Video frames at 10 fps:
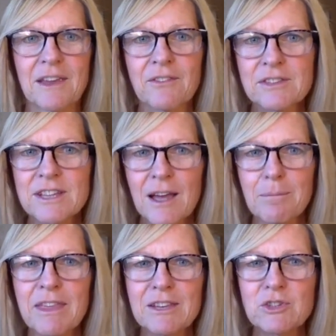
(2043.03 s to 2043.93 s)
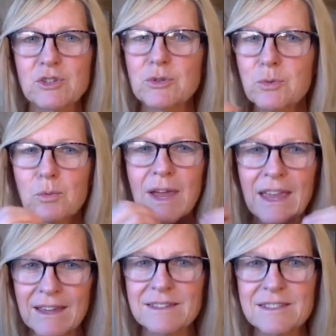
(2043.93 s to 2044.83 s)
every time they do
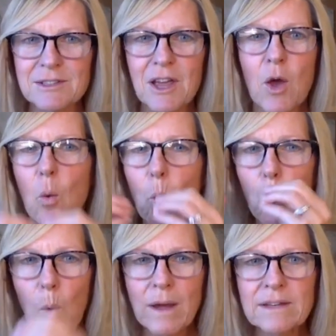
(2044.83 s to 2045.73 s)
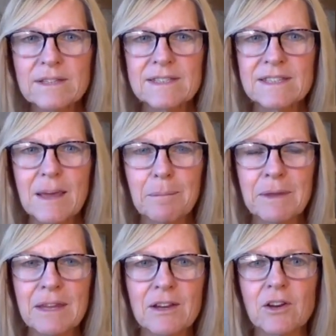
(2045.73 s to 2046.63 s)
it, one step
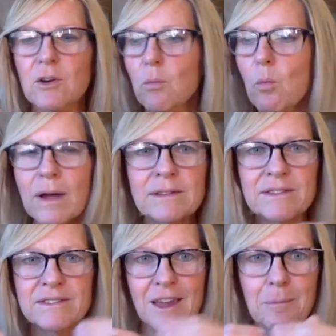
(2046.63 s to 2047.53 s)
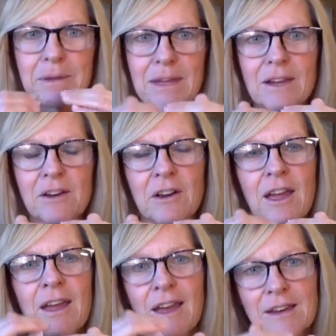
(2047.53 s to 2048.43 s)
here, one step here.
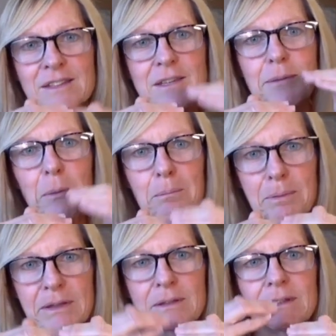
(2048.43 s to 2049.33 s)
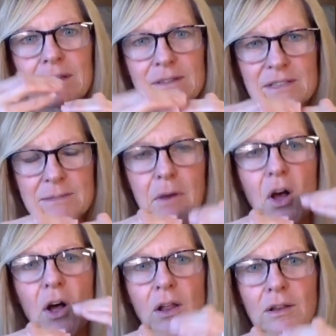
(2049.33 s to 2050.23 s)
And it's about building
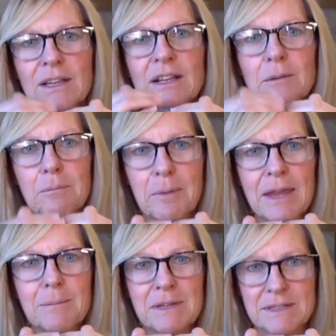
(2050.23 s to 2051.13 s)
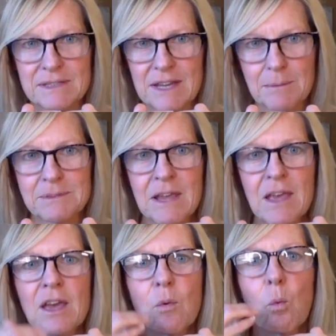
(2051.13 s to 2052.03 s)
small little baby steps,
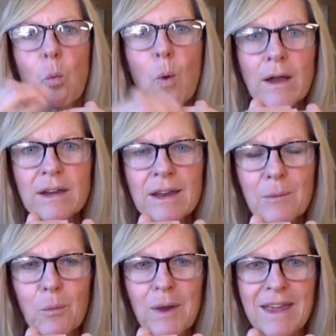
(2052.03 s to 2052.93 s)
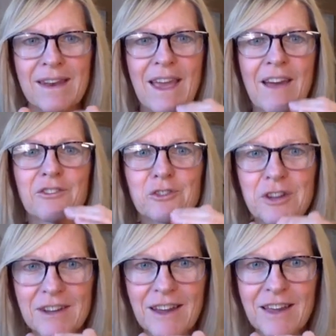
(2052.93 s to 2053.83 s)
one win after
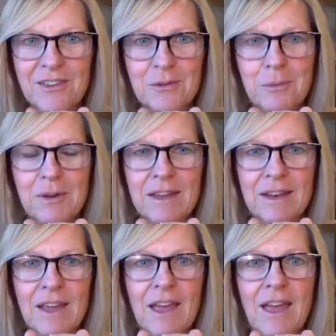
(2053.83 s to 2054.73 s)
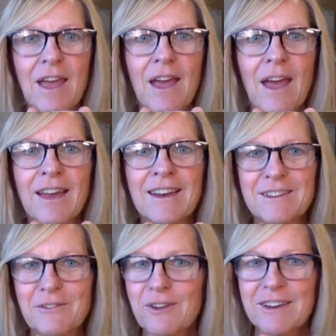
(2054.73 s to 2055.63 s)
another win. And
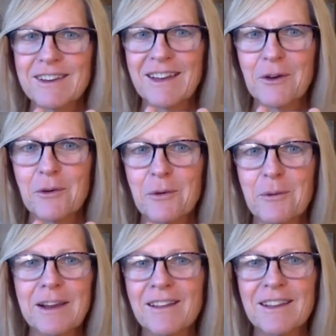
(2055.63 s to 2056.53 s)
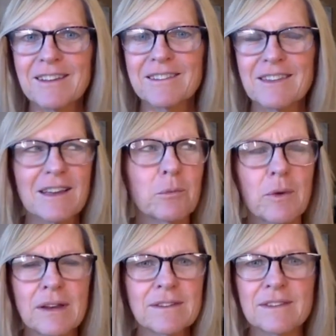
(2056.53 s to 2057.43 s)
it's funny how one client said,
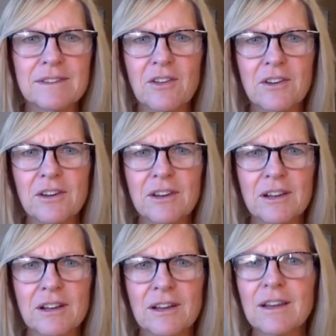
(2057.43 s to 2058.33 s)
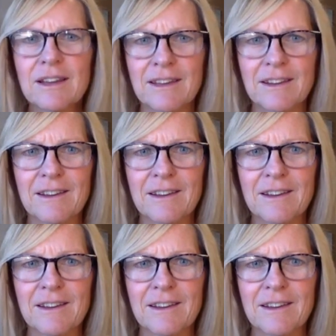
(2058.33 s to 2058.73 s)
when is this all going to click?